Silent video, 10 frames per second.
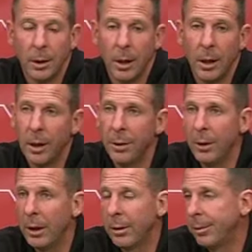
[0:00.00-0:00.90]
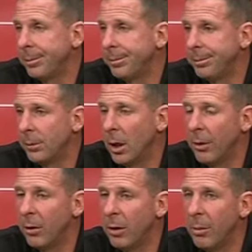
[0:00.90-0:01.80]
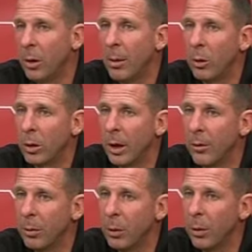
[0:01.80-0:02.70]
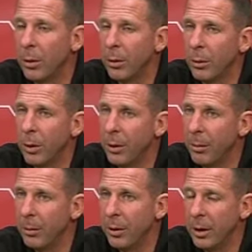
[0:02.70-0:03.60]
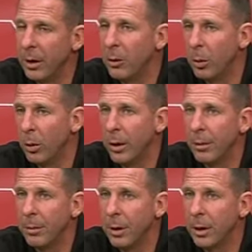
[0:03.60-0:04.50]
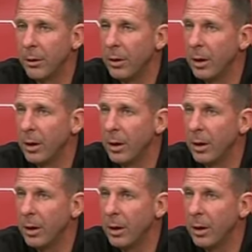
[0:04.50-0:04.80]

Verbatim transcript: I, I think obviously I'm a lot more comfortable with with him at this point because